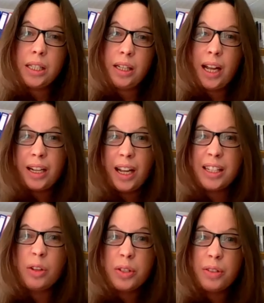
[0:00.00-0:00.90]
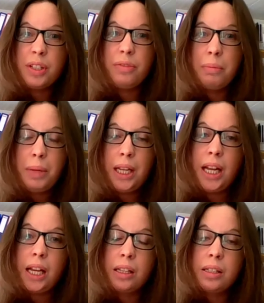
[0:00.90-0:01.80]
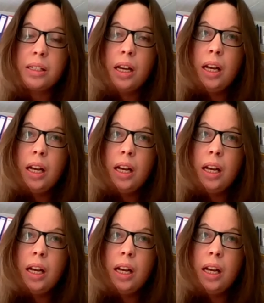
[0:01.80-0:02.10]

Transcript: and has lots of different meanings.